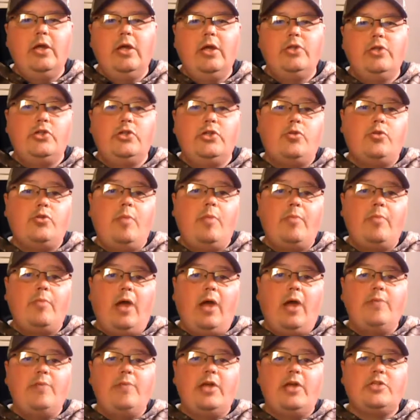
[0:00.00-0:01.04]
just
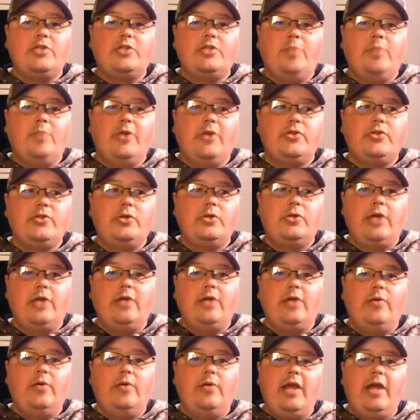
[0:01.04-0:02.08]
remember, I'm not sponsored.
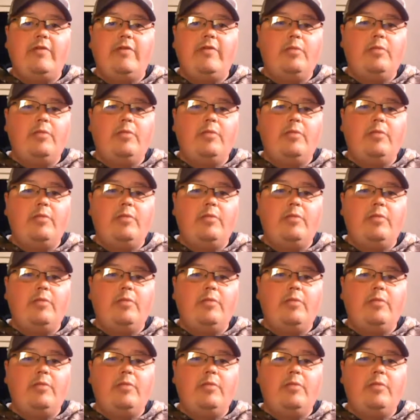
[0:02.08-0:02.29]
I don't have